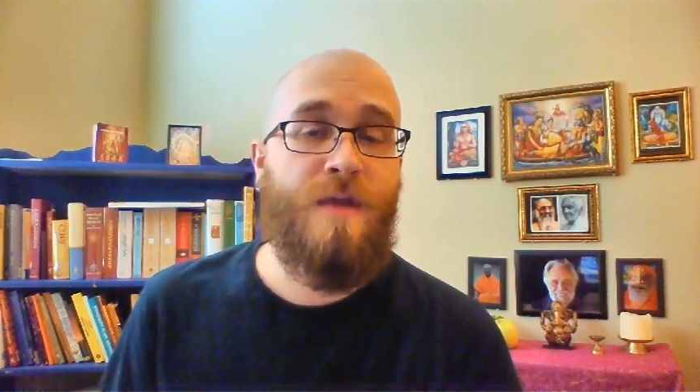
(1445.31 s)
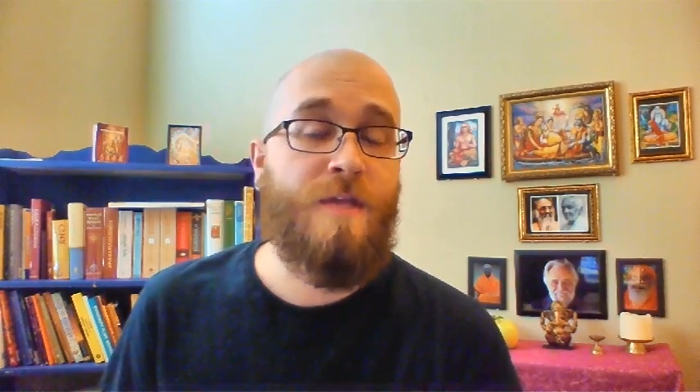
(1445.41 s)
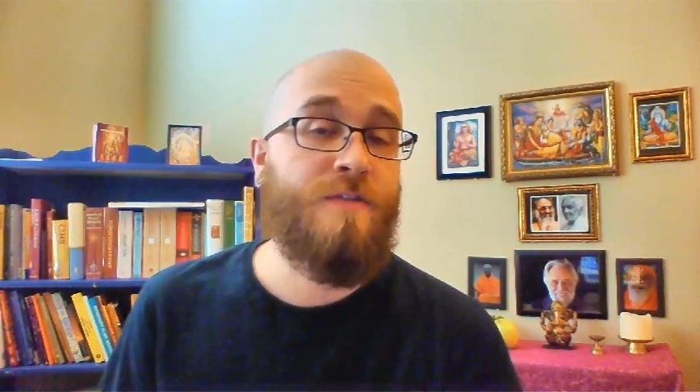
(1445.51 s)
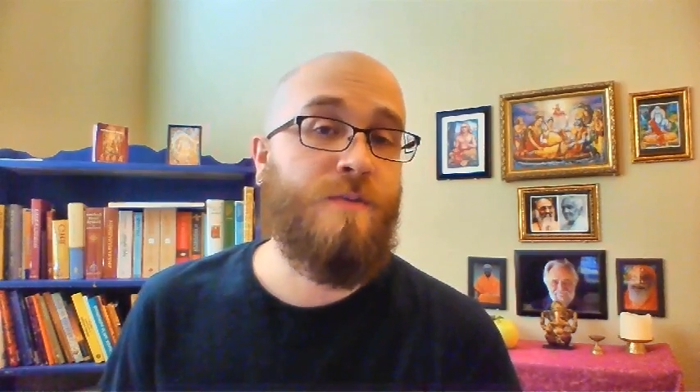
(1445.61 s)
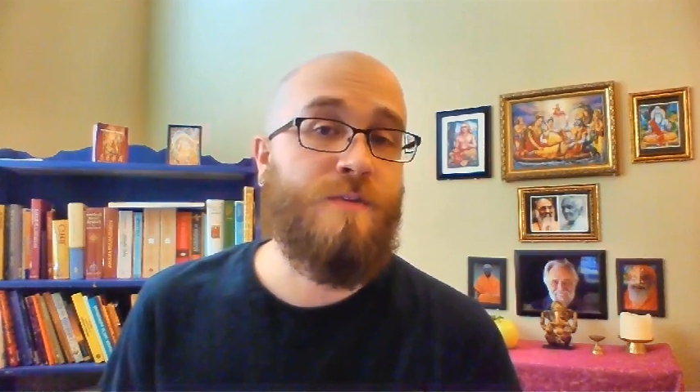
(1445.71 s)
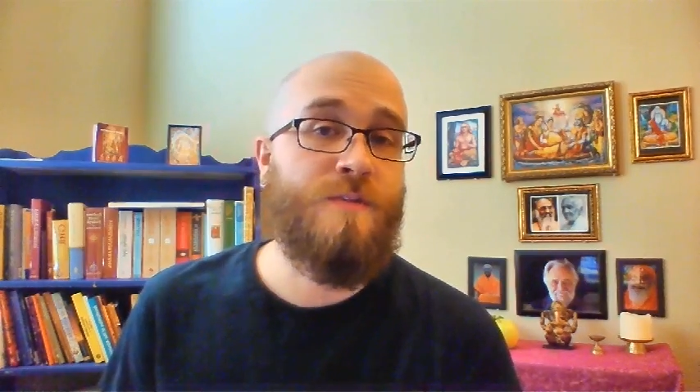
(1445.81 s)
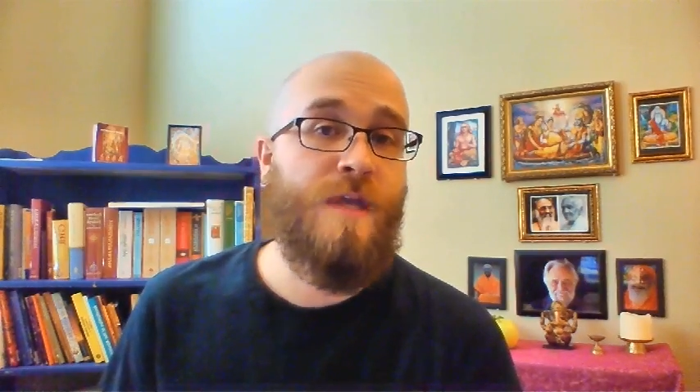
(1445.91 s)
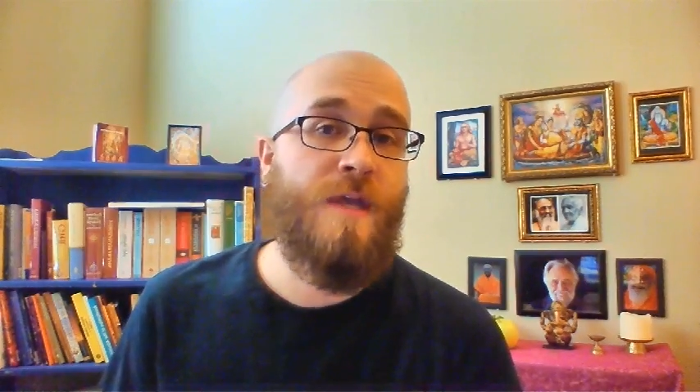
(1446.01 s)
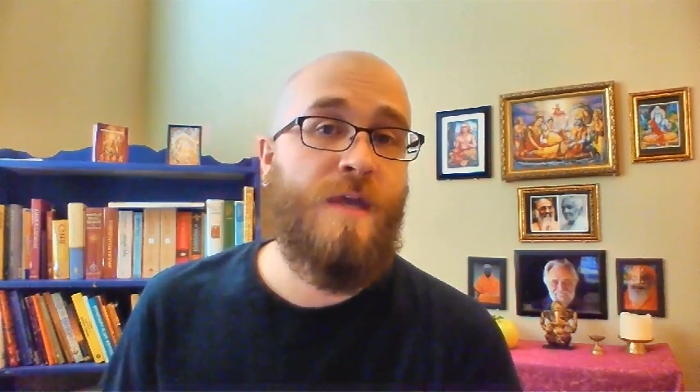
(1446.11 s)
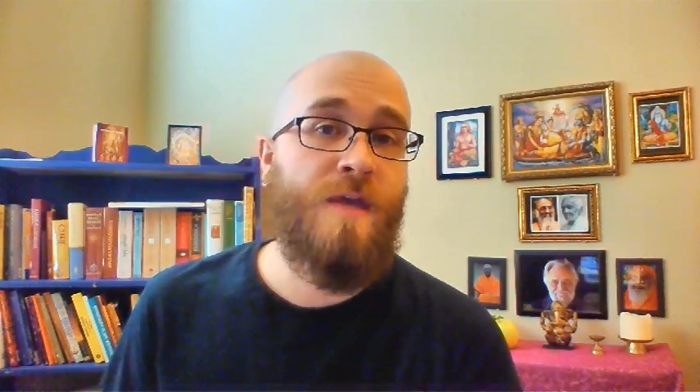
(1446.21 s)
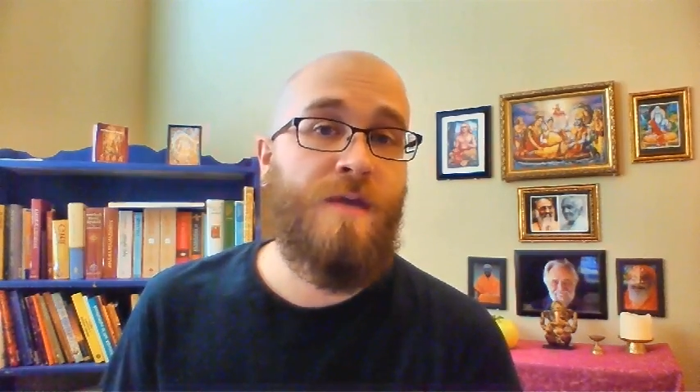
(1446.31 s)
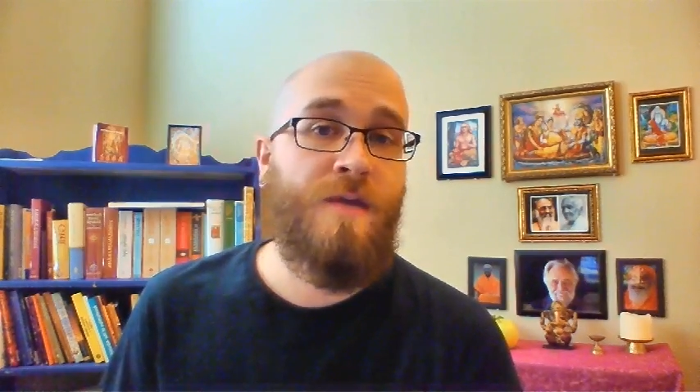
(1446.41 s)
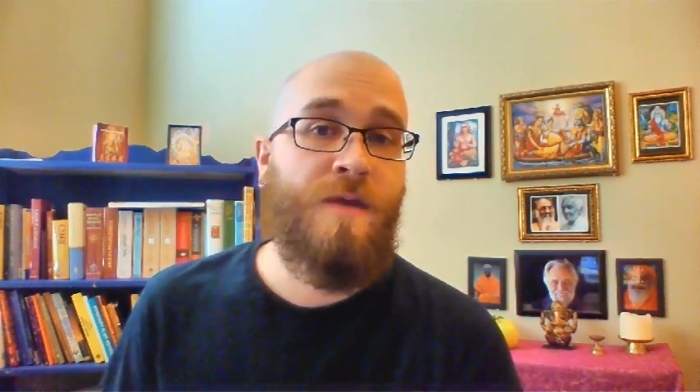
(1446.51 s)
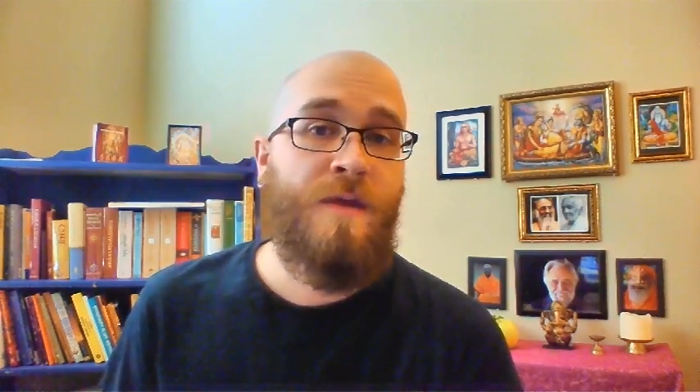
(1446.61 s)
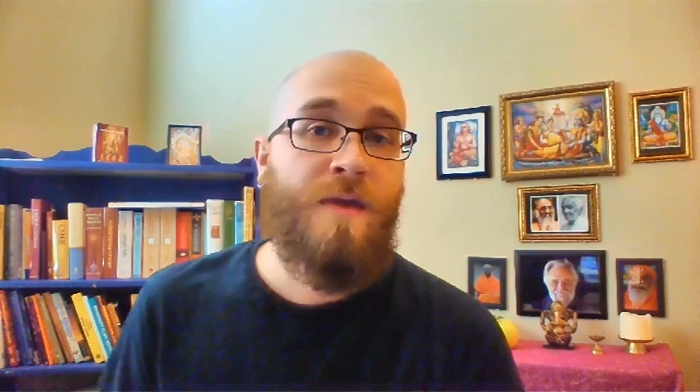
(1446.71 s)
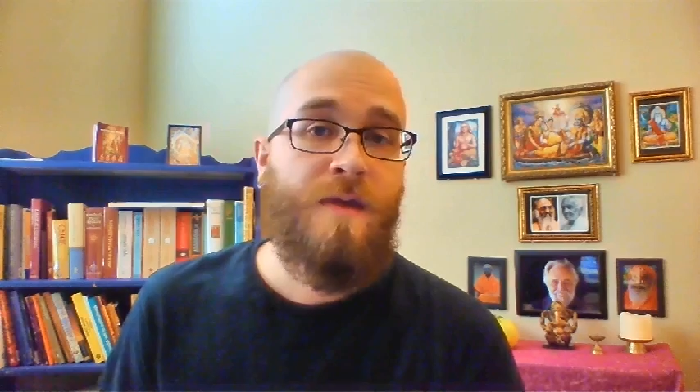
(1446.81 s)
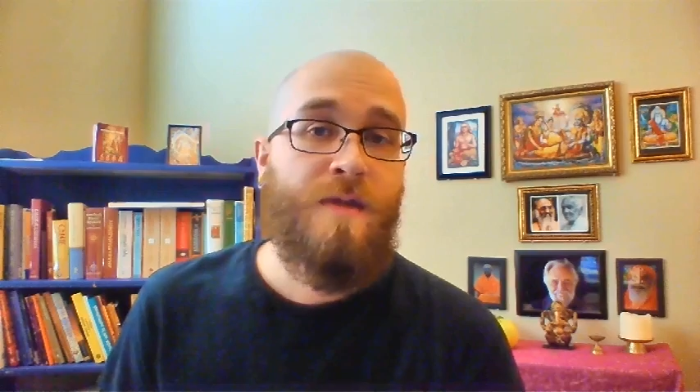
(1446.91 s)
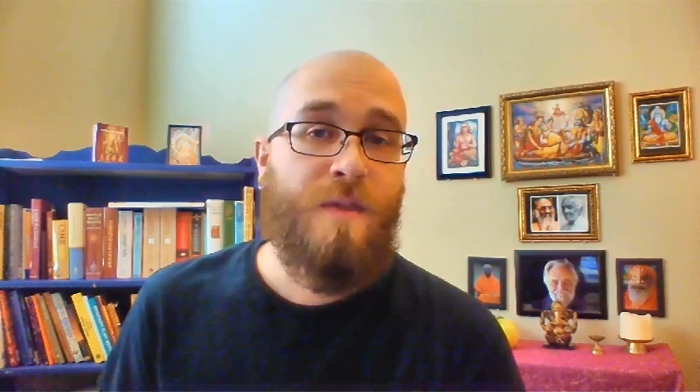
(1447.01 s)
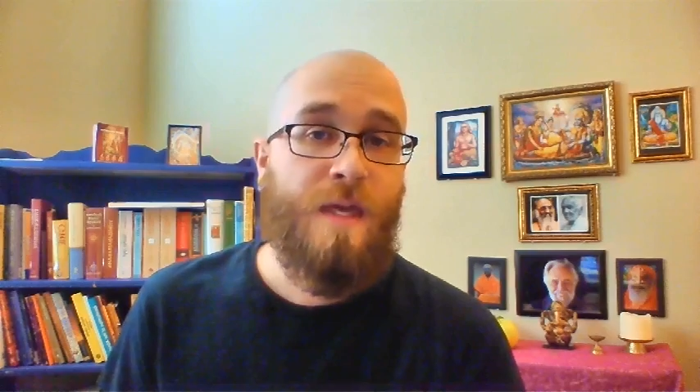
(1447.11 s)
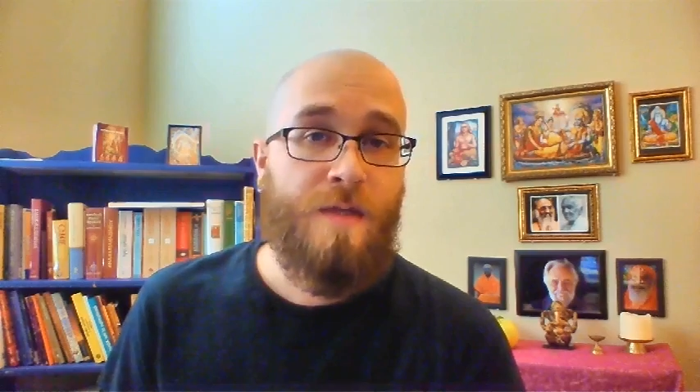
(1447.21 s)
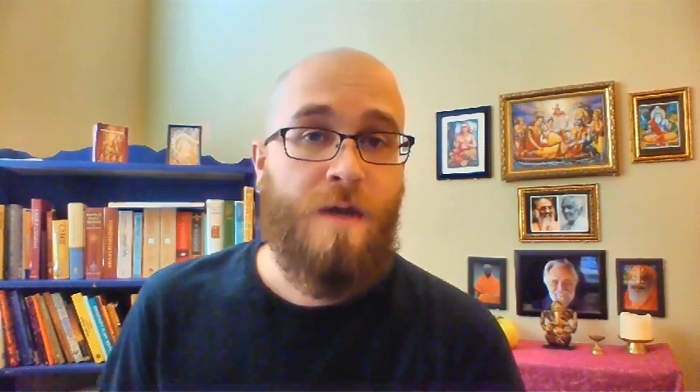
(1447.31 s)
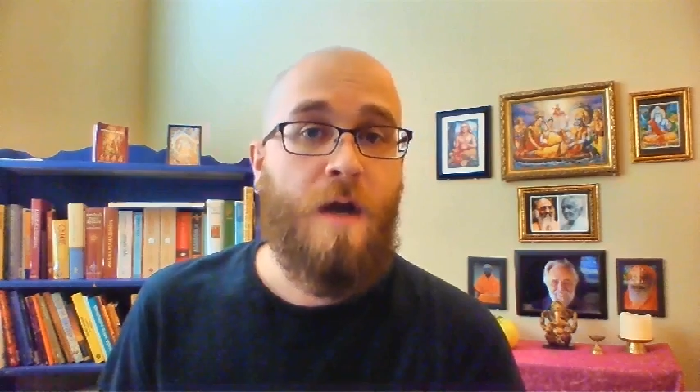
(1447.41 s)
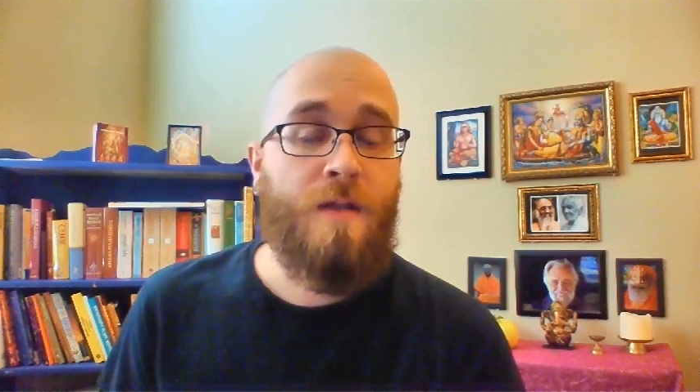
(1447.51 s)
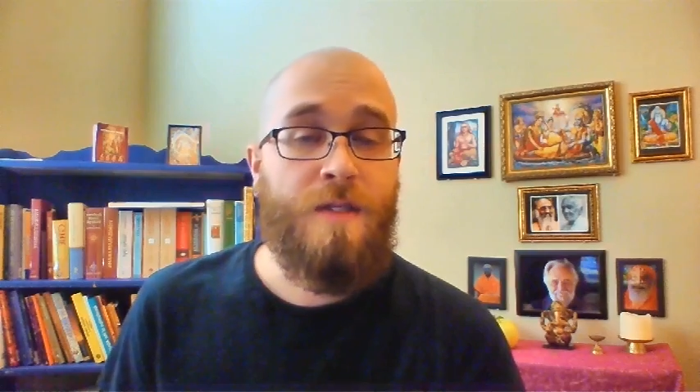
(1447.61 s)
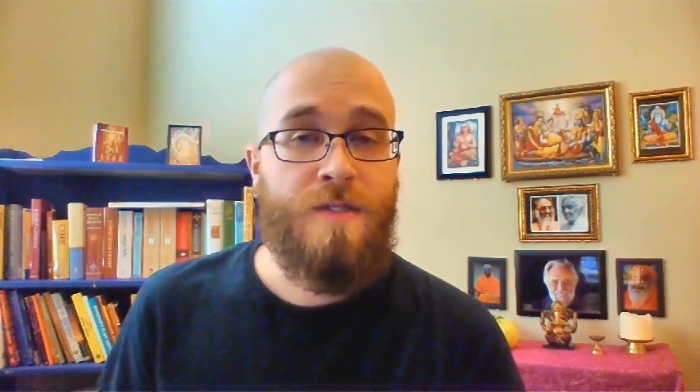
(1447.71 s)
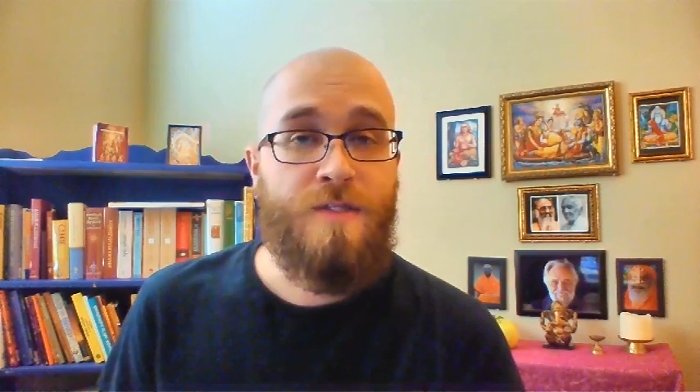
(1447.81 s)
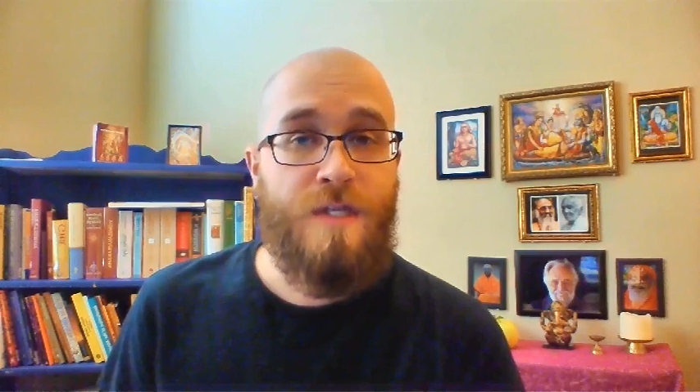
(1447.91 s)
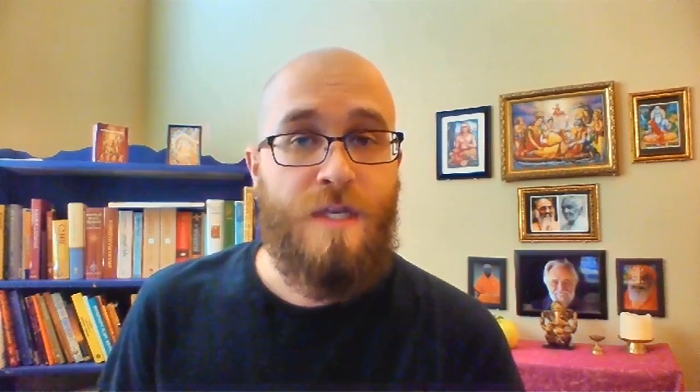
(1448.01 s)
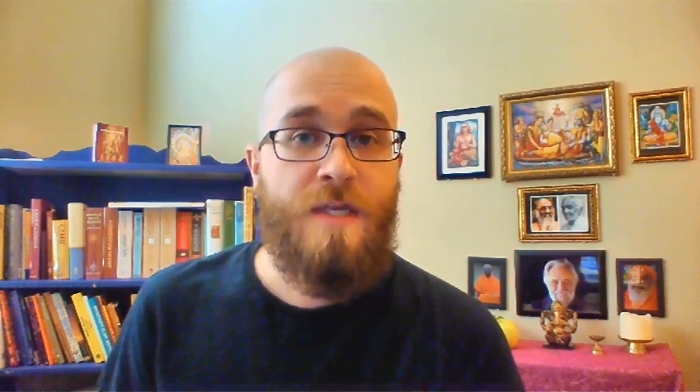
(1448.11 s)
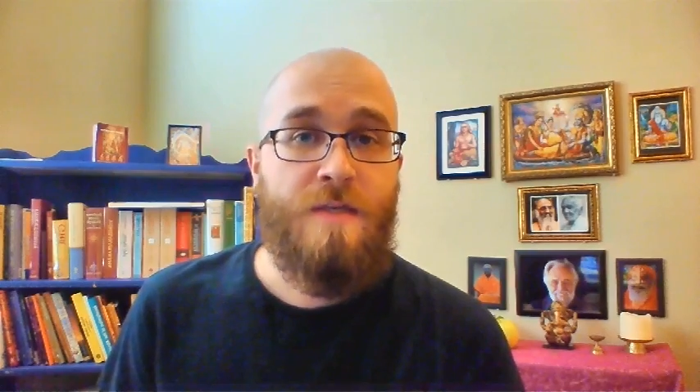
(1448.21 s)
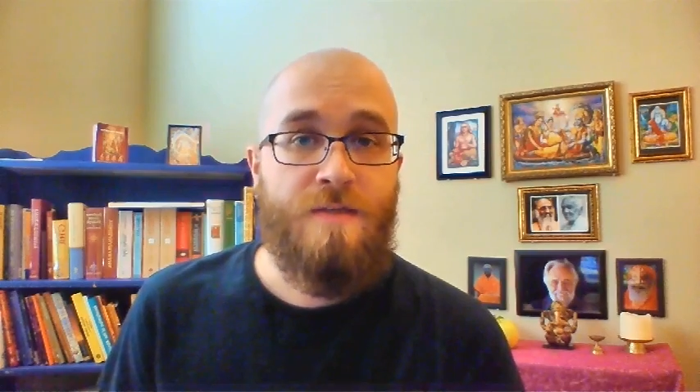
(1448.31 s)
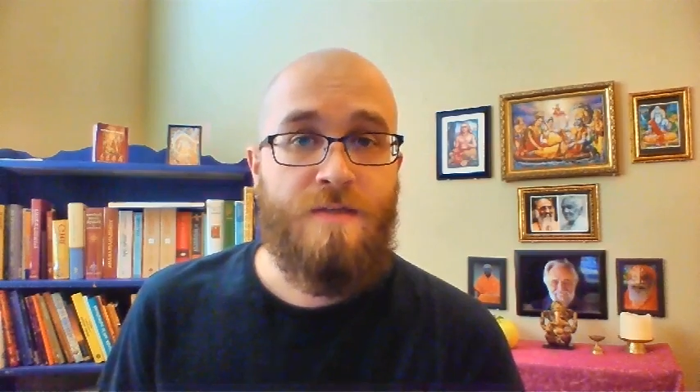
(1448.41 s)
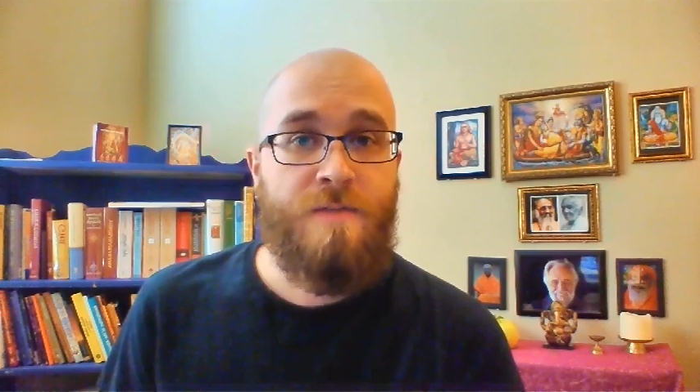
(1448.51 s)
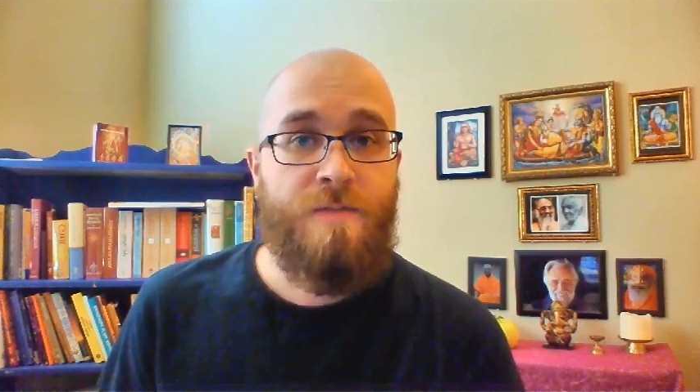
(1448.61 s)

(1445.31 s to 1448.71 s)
That's what we're saying that knowledge is.